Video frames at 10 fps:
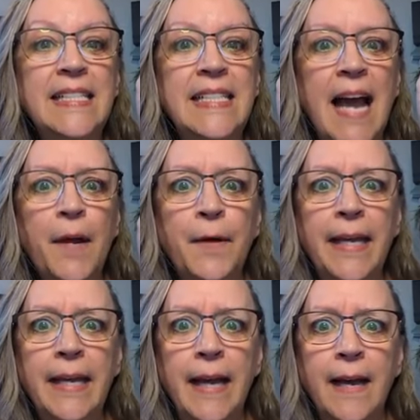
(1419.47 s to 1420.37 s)

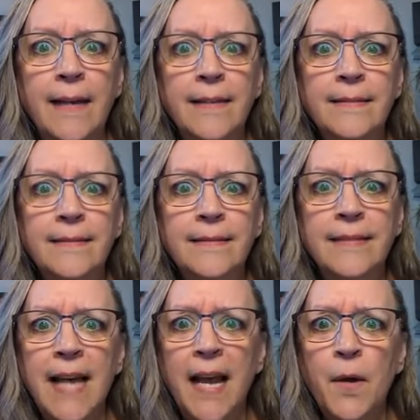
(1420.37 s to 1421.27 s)
dioica.
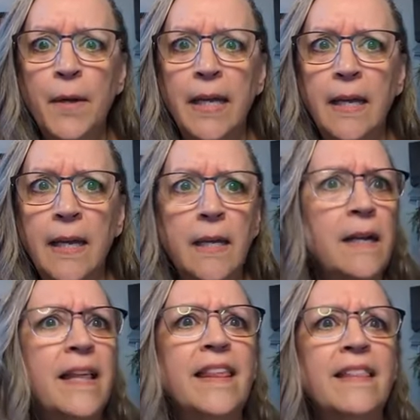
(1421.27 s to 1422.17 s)
Dioica,
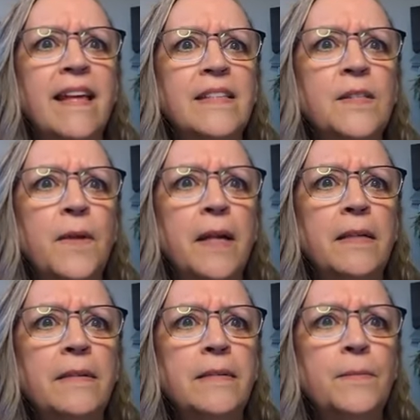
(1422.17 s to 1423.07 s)
I think that's the right
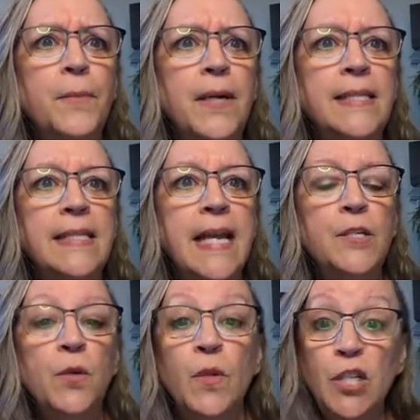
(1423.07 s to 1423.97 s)

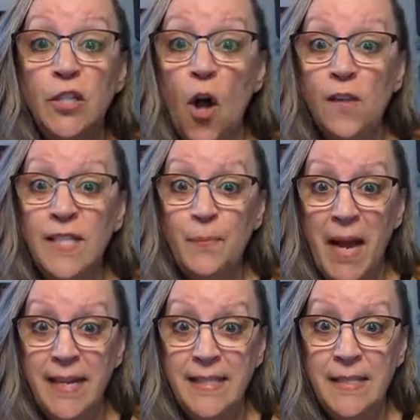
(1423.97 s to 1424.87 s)
pronunciation, which is
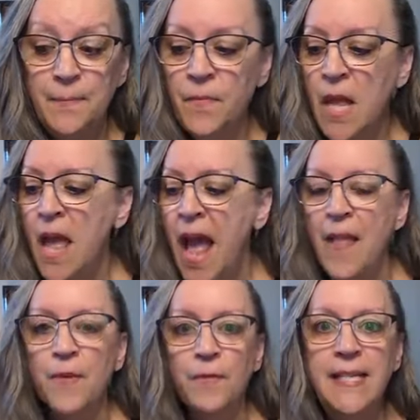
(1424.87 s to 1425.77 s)
allspice.
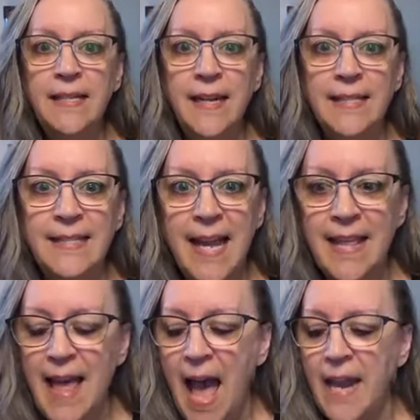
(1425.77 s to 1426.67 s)
And the reason I say
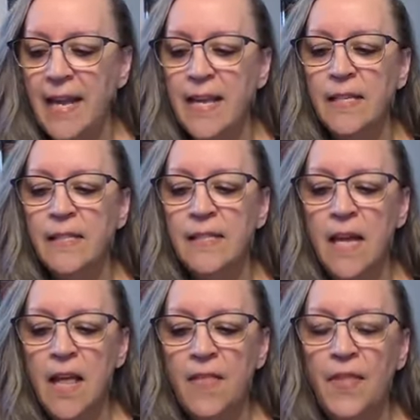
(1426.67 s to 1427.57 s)
that is
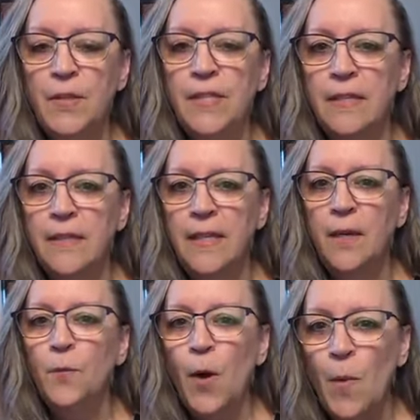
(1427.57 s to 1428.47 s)
there's the
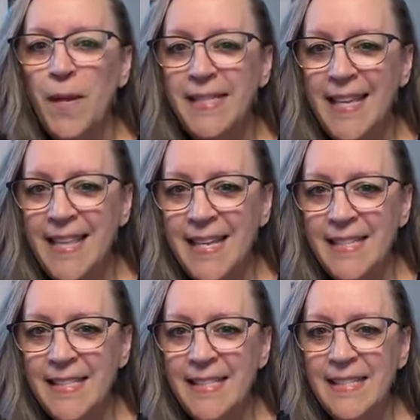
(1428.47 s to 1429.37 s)
aroma to
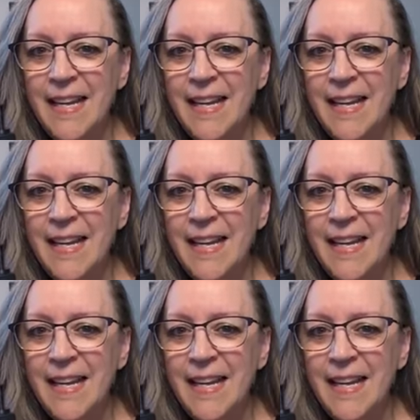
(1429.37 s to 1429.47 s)
this